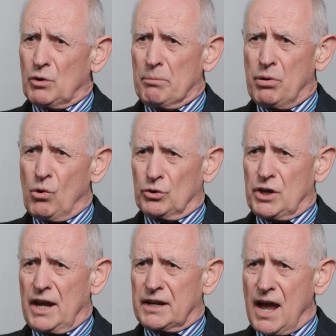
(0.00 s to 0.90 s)
report
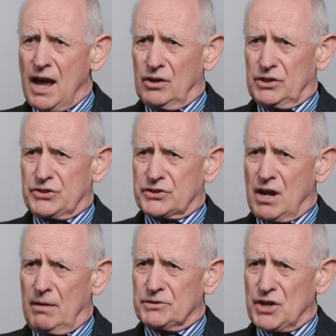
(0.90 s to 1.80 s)
like ours
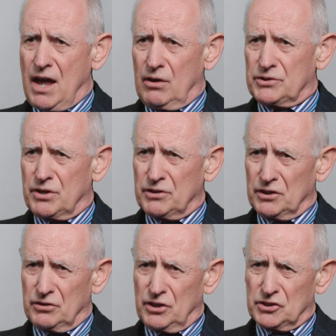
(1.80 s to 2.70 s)
comes out
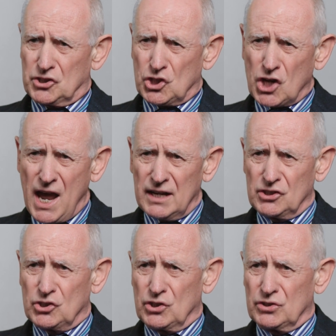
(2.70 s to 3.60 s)
that
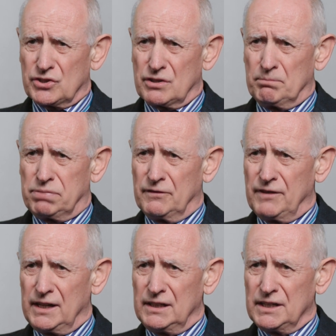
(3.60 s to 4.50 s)
challenges the
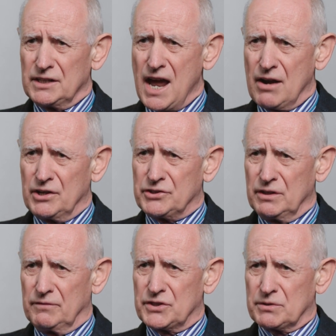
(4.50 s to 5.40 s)
prevailing
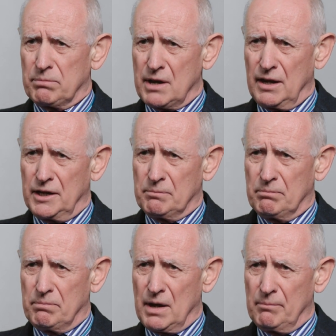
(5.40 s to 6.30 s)
narrative supplied
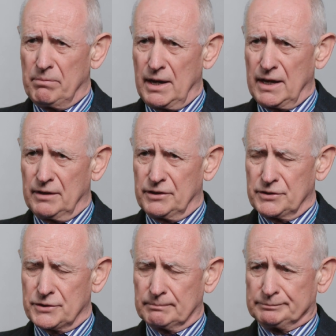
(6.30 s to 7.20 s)
by
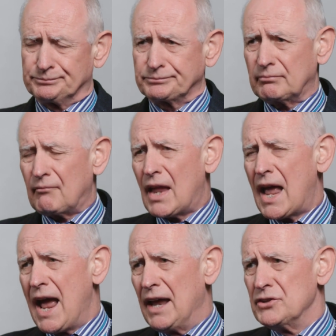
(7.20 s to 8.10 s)
others,
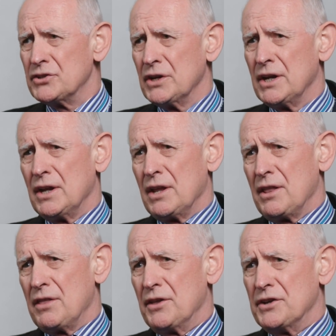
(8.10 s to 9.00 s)
and
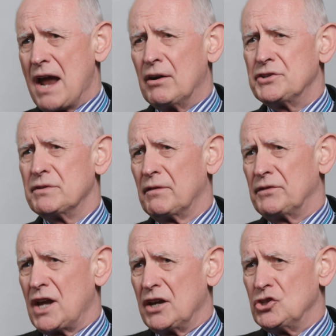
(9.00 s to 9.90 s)
the narrative of
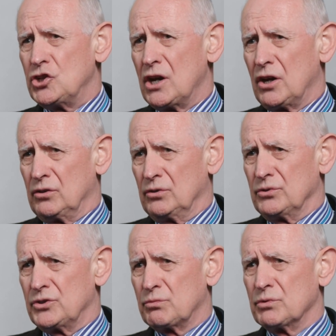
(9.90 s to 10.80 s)
the
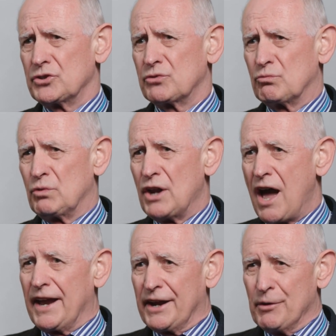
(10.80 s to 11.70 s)
NGOs was
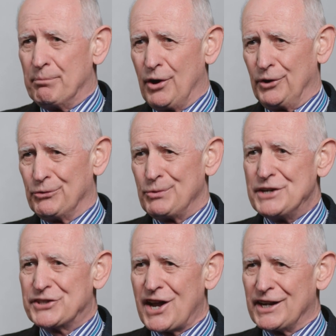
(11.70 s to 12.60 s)
relying upon
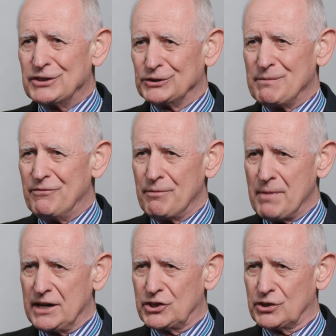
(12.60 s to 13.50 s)
recycled
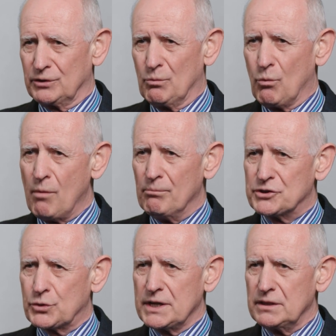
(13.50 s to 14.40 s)
information, one
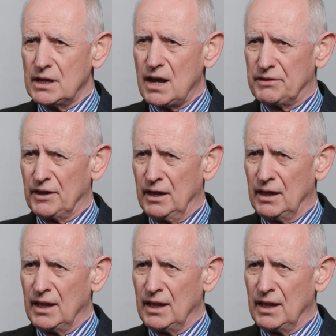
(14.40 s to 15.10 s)
between the other,